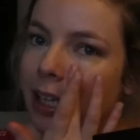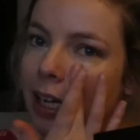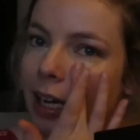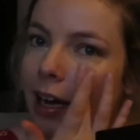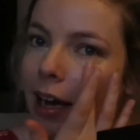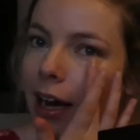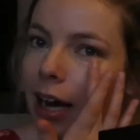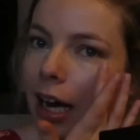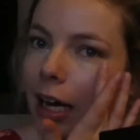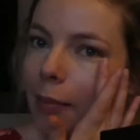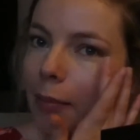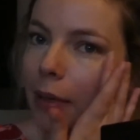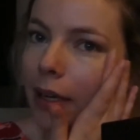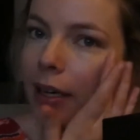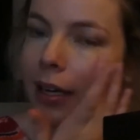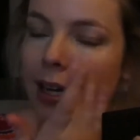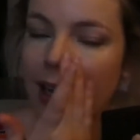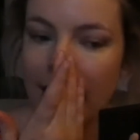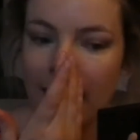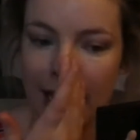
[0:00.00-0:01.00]
up
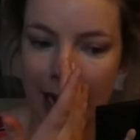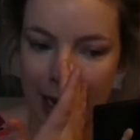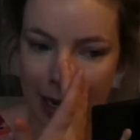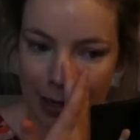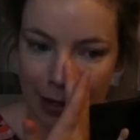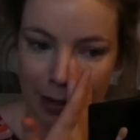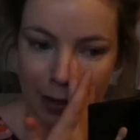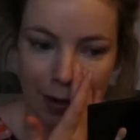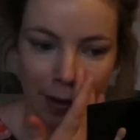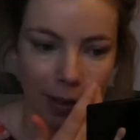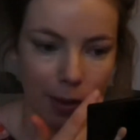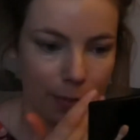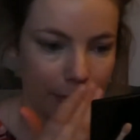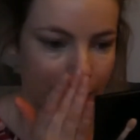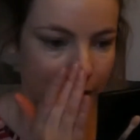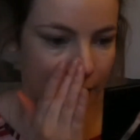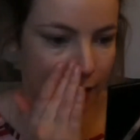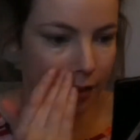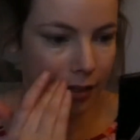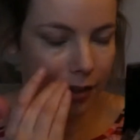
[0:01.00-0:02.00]
and another
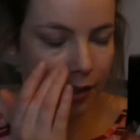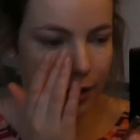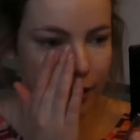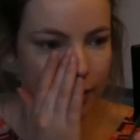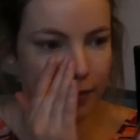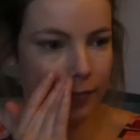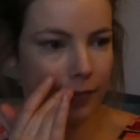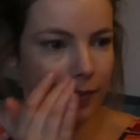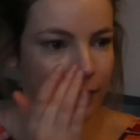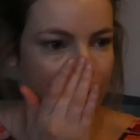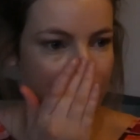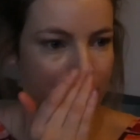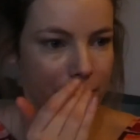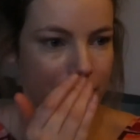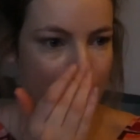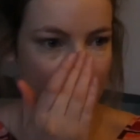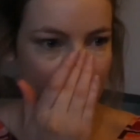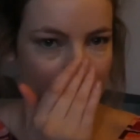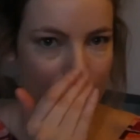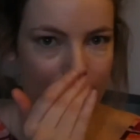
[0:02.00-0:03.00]
bit that
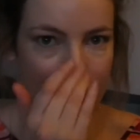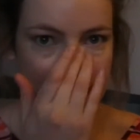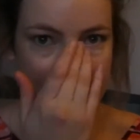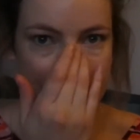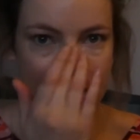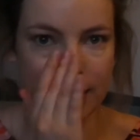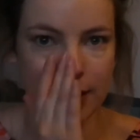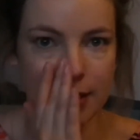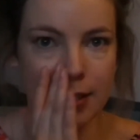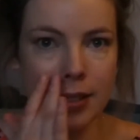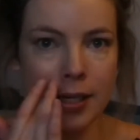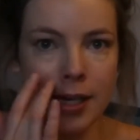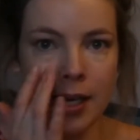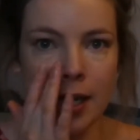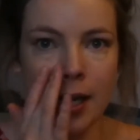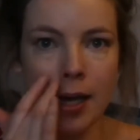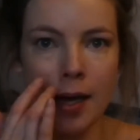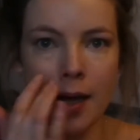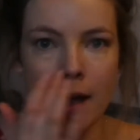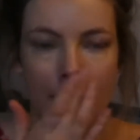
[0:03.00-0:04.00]
totally isn't.
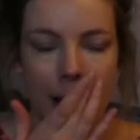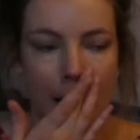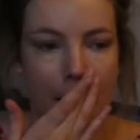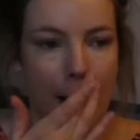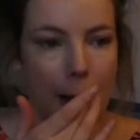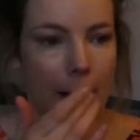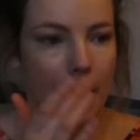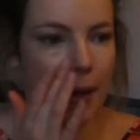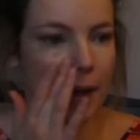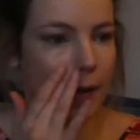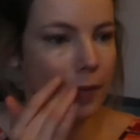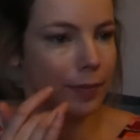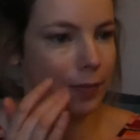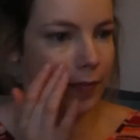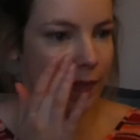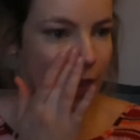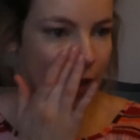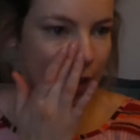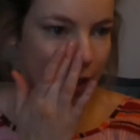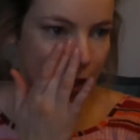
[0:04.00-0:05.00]

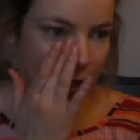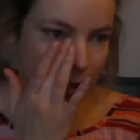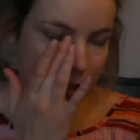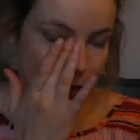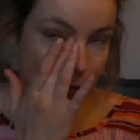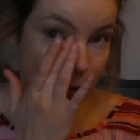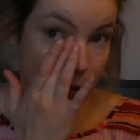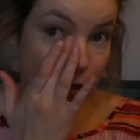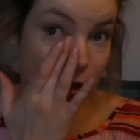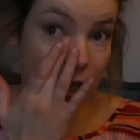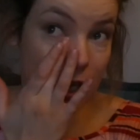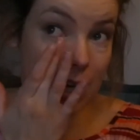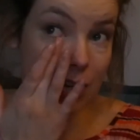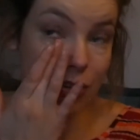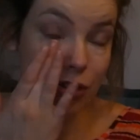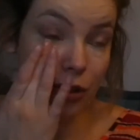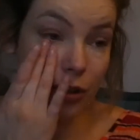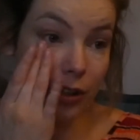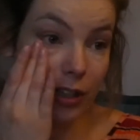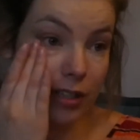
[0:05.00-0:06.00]
The lighting will change
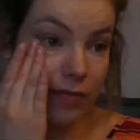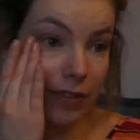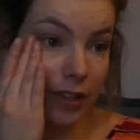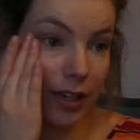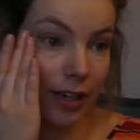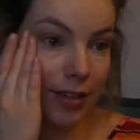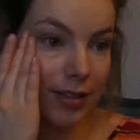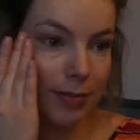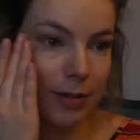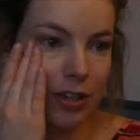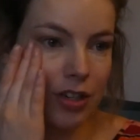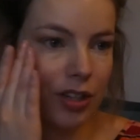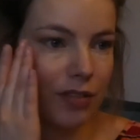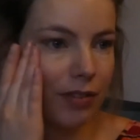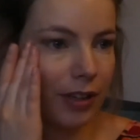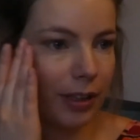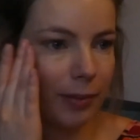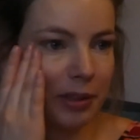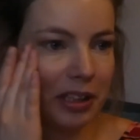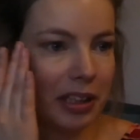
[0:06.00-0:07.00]
during this video because I'm actually
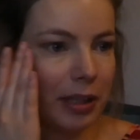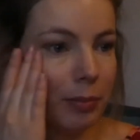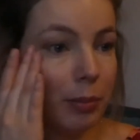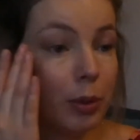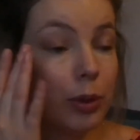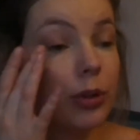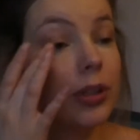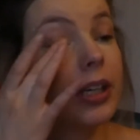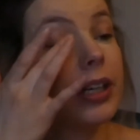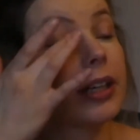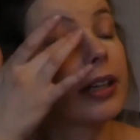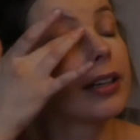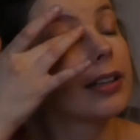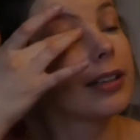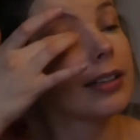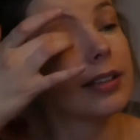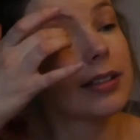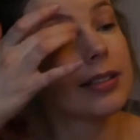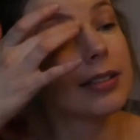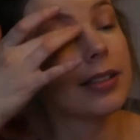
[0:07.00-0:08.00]
filming in the morning,
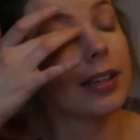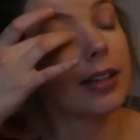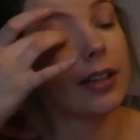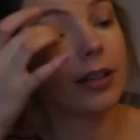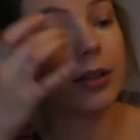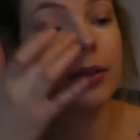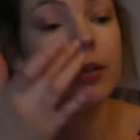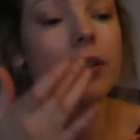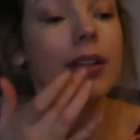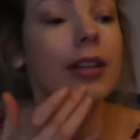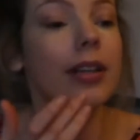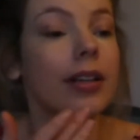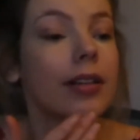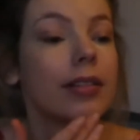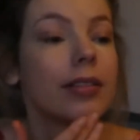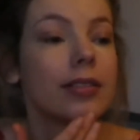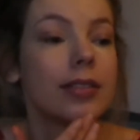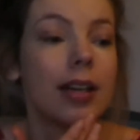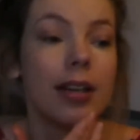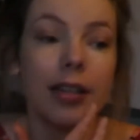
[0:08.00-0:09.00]
so the
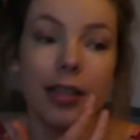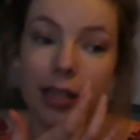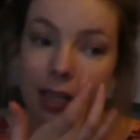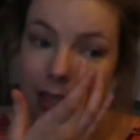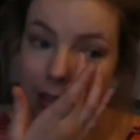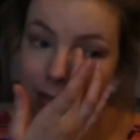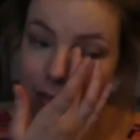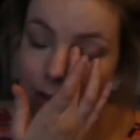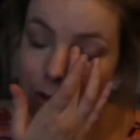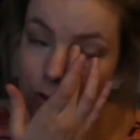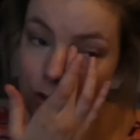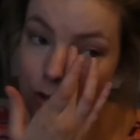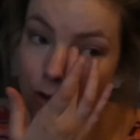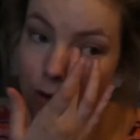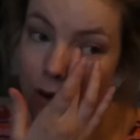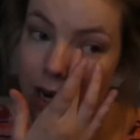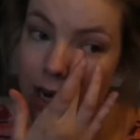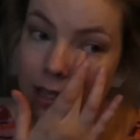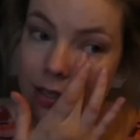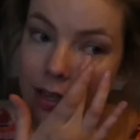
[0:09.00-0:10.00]
sun is not
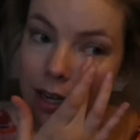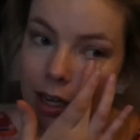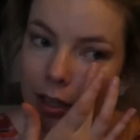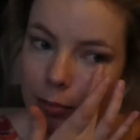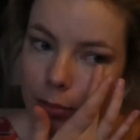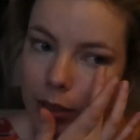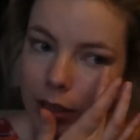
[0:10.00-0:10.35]
quite up,